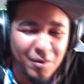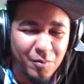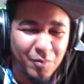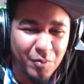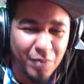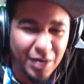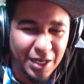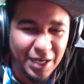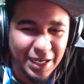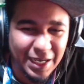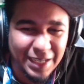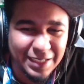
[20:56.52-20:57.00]

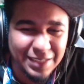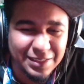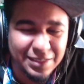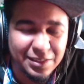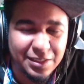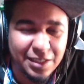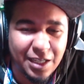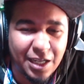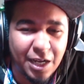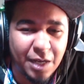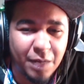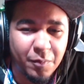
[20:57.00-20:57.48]
But
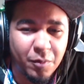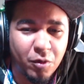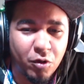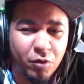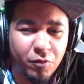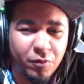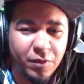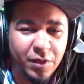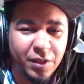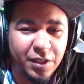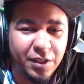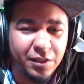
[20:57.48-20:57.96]
next time,
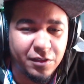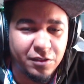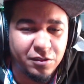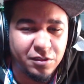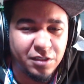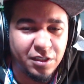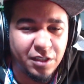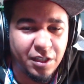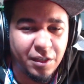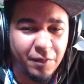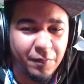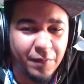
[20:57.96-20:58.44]
hopefully,
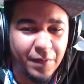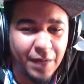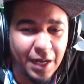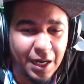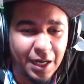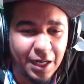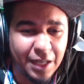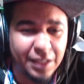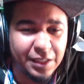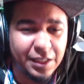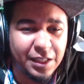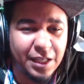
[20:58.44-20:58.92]
there's an event
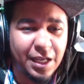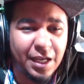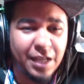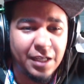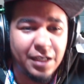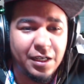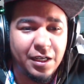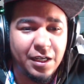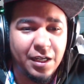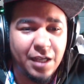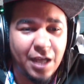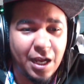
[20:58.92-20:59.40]
like
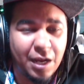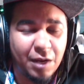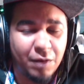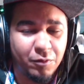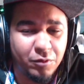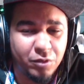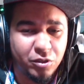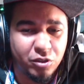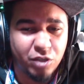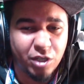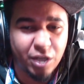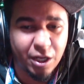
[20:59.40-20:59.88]
that. I
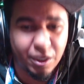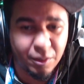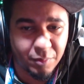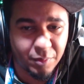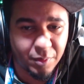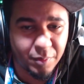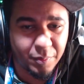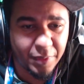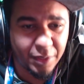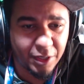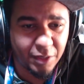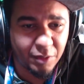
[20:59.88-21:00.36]
will try to
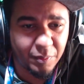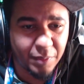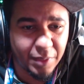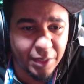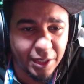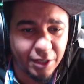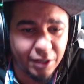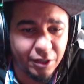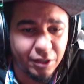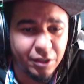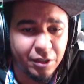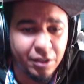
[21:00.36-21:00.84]
prepare
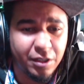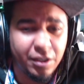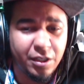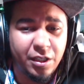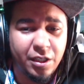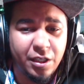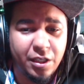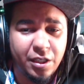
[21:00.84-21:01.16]
better.